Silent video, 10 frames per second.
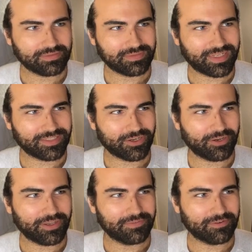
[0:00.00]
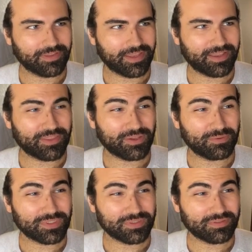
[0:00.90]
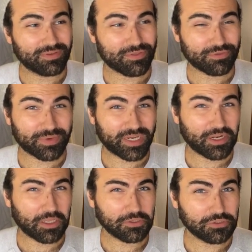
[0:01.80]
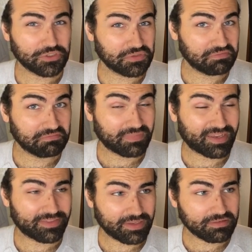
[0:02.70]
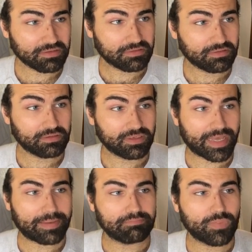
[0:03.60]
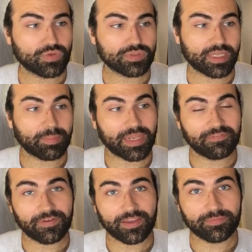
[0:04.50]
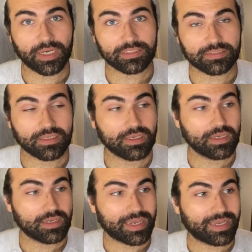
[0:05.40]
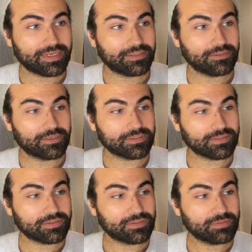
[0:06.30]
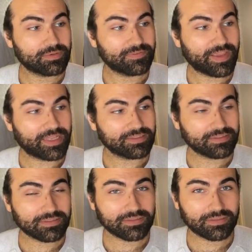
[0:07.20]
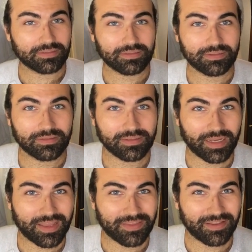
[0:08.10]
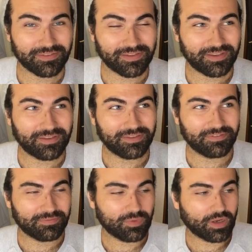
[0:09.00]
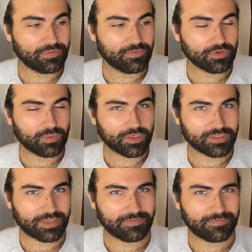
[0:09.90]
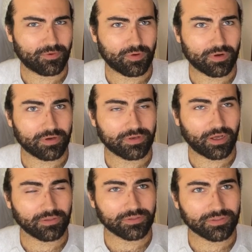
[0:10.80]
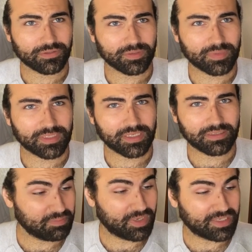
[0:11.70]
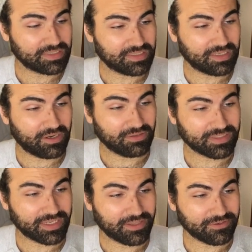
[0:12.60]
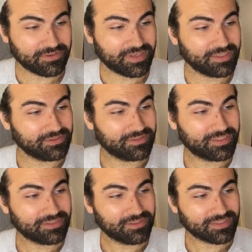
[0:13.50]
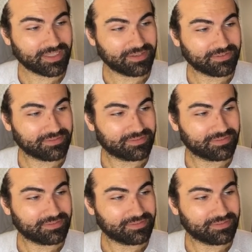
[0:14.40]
at Target for like, I think it was $3, I think. At most, I paid $5. And it looks super fancy. And then the Florida water is like $4 or something like that. But altogether, this looks like,